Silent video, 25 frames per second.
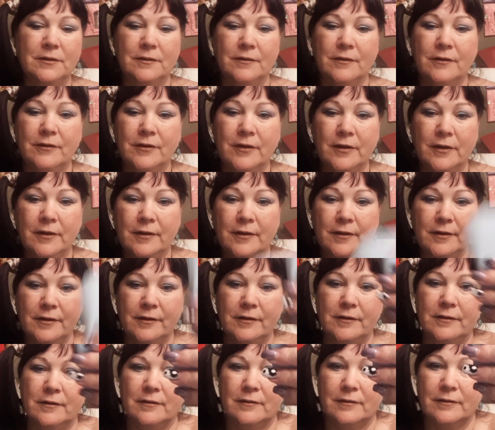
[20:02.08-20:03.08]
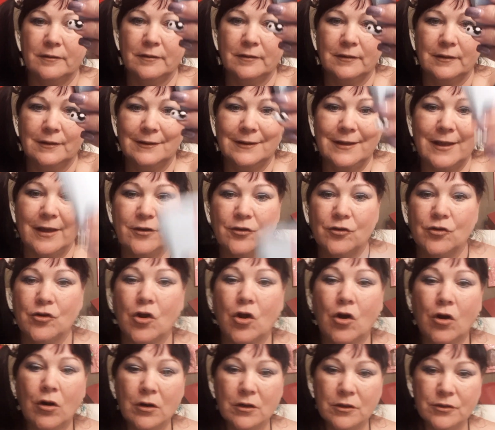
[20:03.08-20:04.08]
the letter
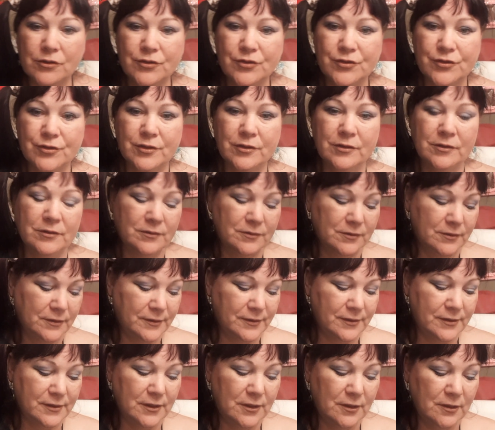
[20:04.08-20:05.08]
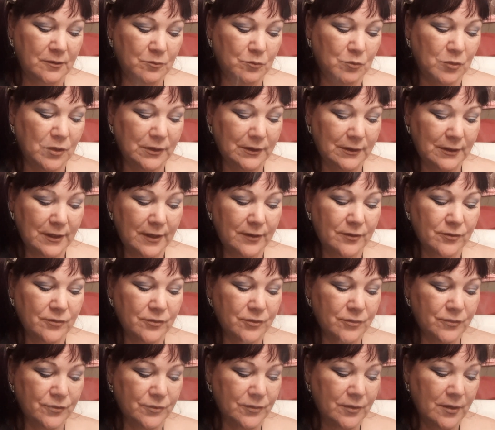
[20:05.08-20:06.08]
cards to see what
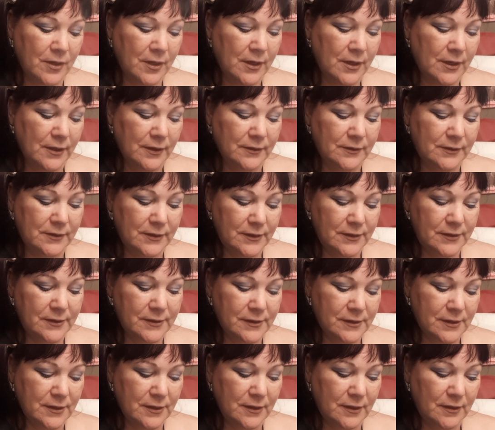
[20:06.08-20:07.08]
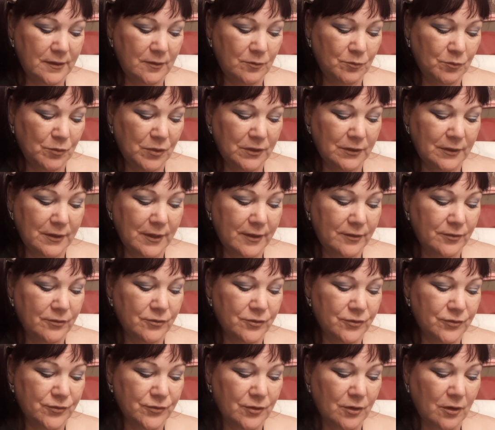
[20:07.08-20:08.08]
letters, DC, what
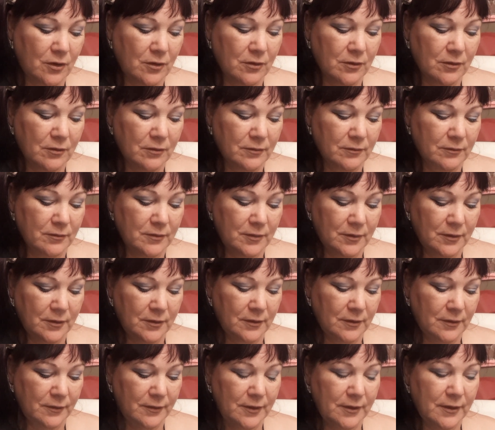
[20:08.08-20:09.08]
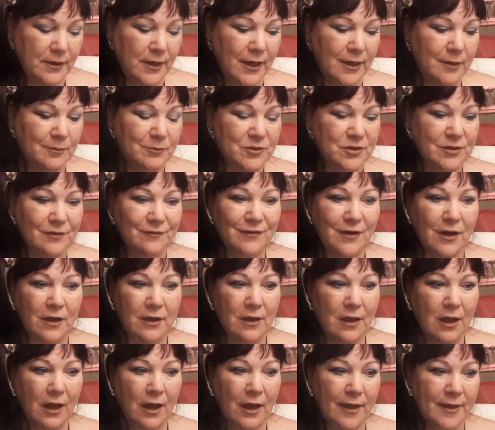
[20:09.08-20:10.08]
letters are the names of her
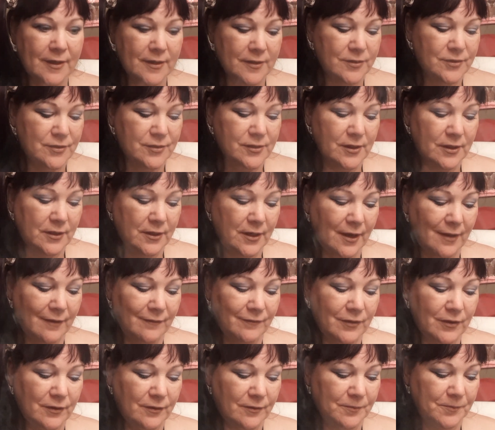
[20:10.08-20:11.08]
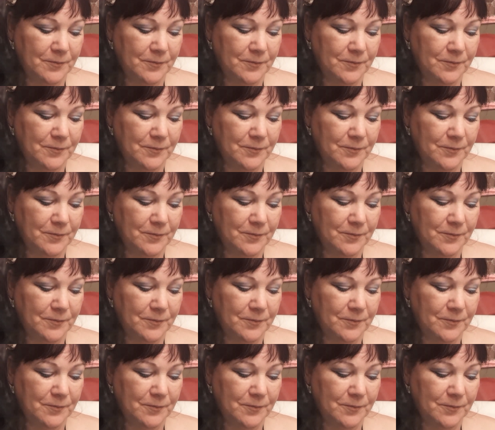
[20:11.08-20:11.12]
guides in heaven.